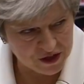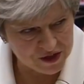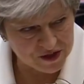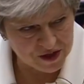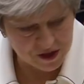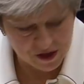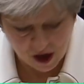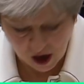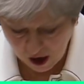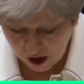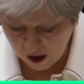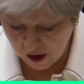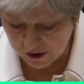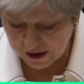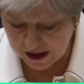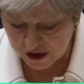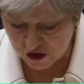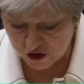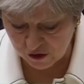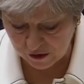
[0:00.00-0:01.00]
It is in
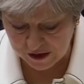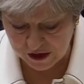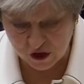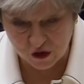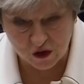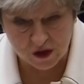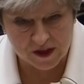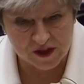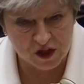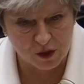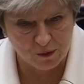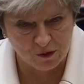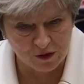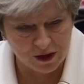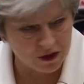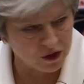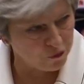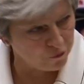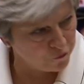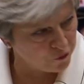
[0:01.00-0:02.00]
our national interest to
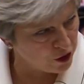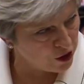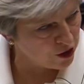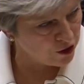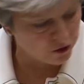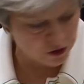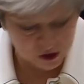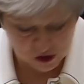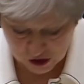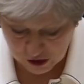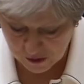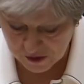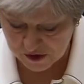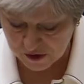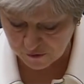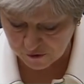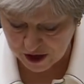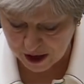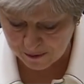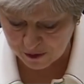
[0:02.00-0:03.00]
prevent the further
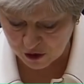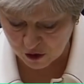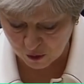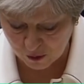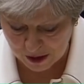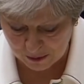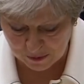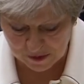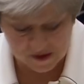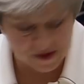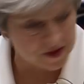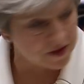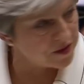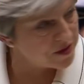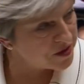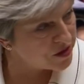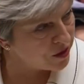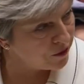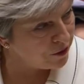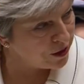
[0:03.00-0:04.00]
use of chemical weapons
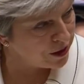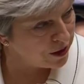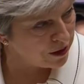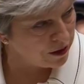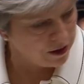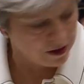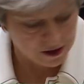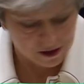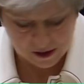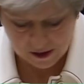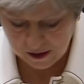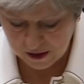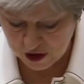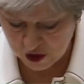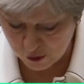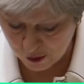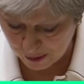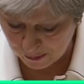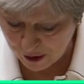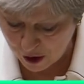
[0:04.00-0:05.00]
in Syria
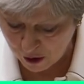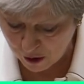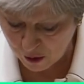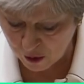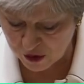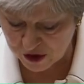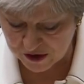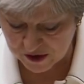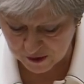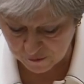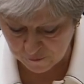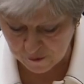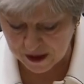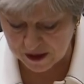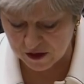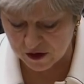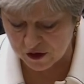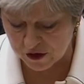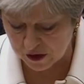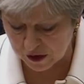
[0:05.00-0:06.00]
and to uphold and
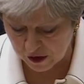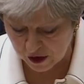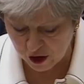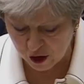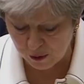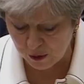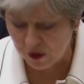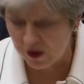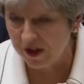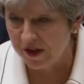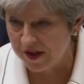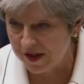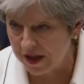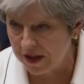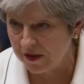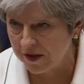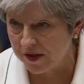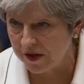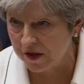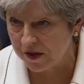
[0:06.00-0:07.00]
defend the global
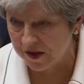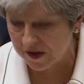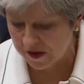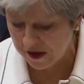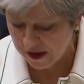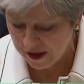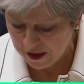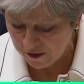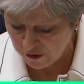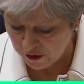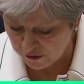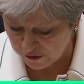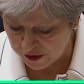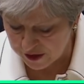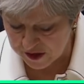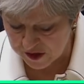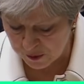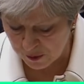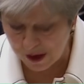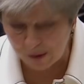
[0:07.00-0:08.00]
consensus that
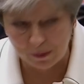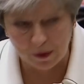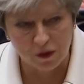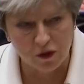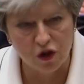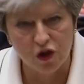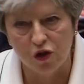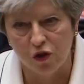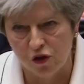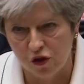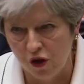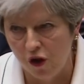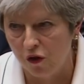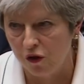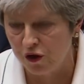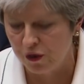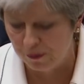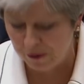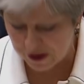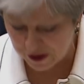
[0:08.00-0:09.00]
these weapons should
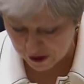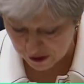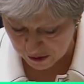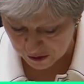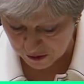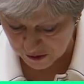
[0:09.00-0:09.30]
not be